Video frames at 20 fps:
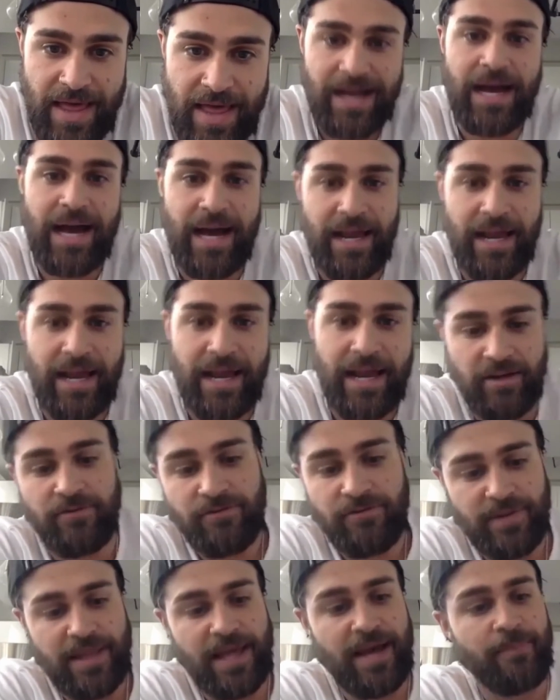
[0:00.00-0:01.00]
And
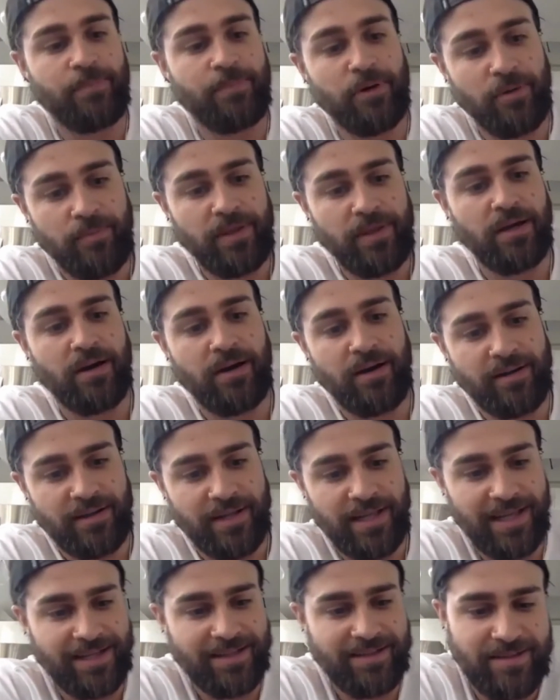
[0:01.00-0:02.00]
that put me
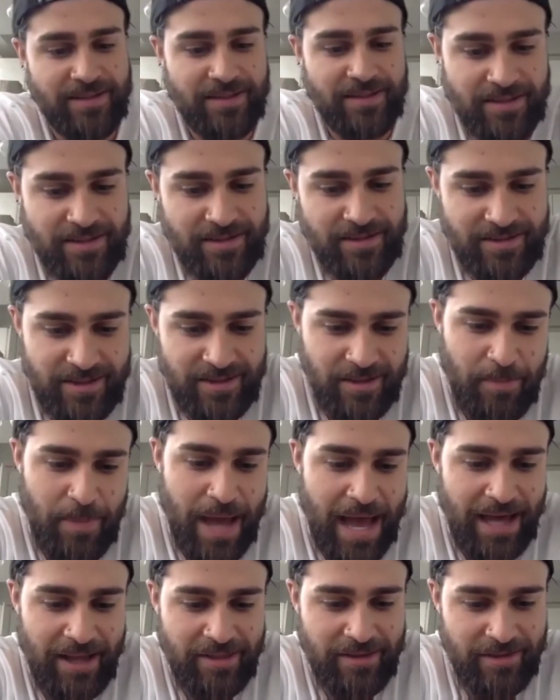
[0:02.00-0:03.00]
on like the
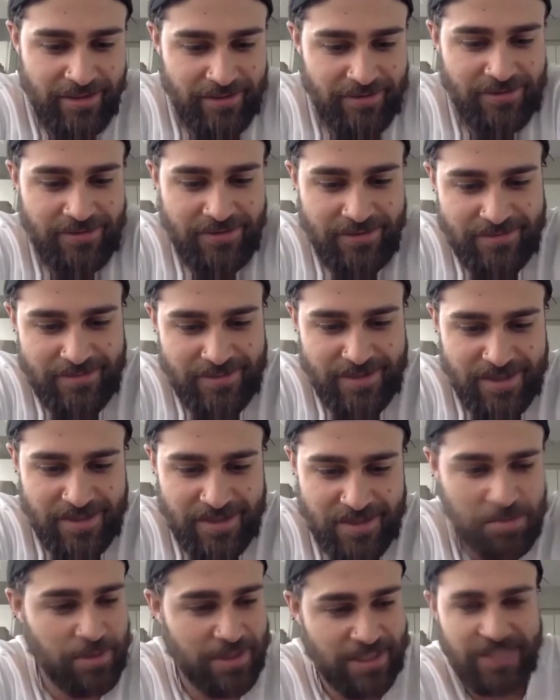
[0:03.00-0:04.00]
path of
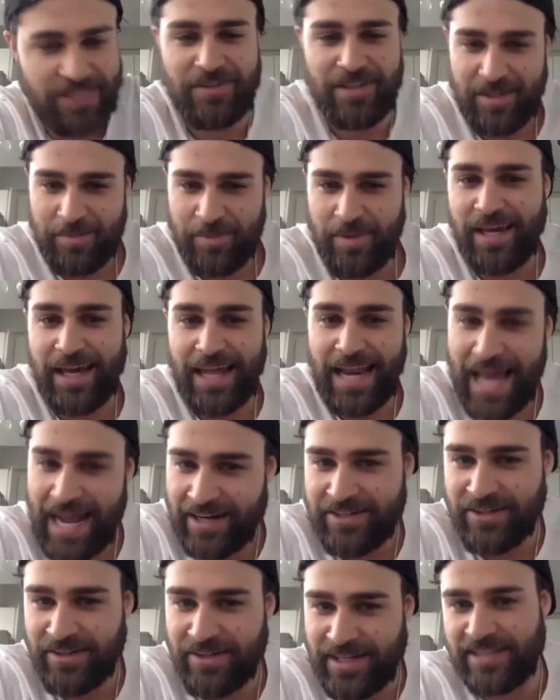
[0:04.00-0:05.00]
specifically being an
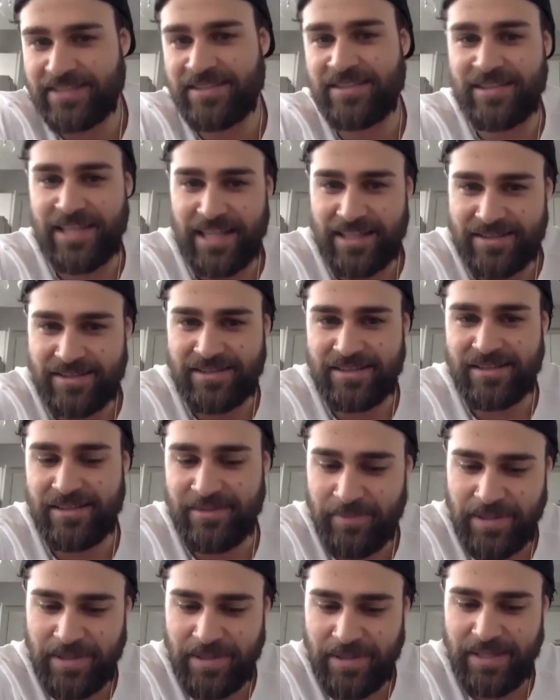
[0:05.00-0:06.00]
actor. That's
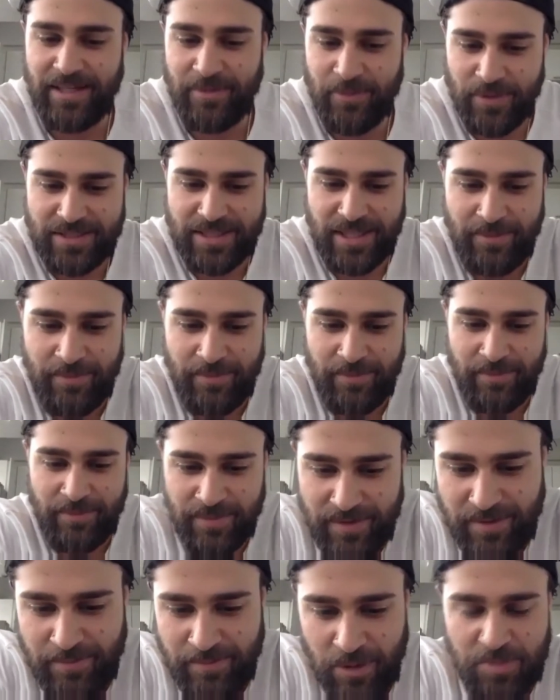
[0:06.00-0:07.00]
the medium which
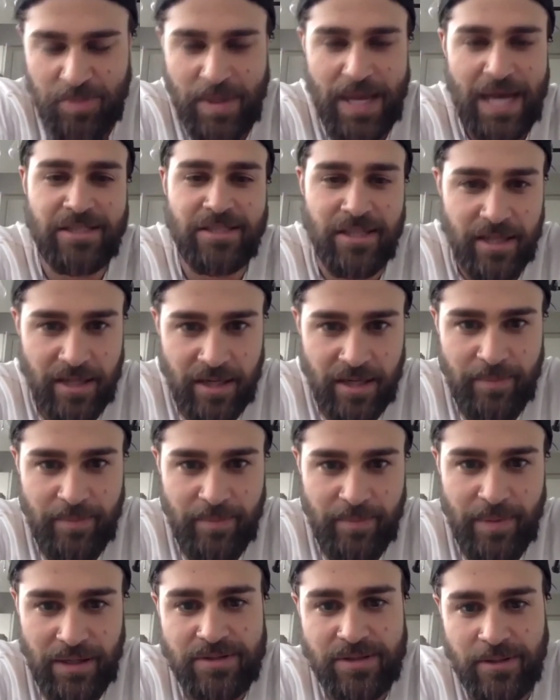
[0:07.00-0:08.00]
I'm most passionate
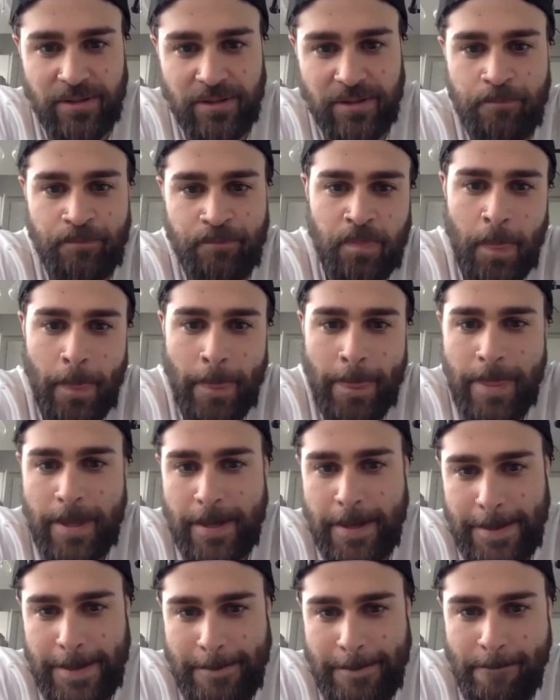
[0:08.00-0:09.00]
about. So,
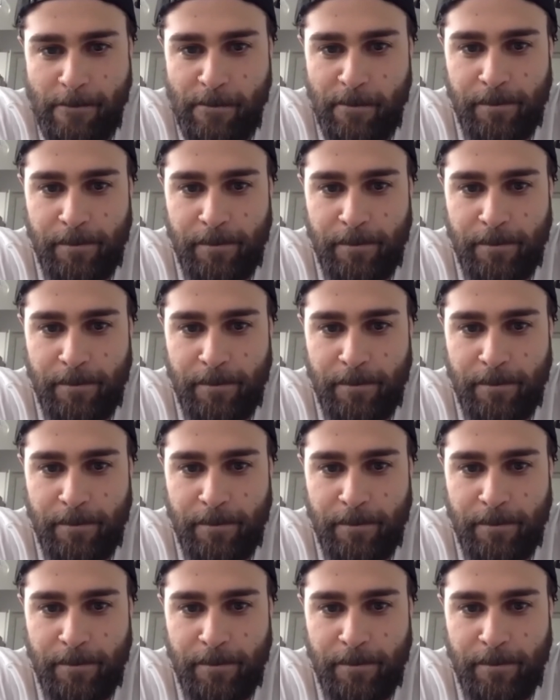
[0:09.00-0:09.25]
yeah.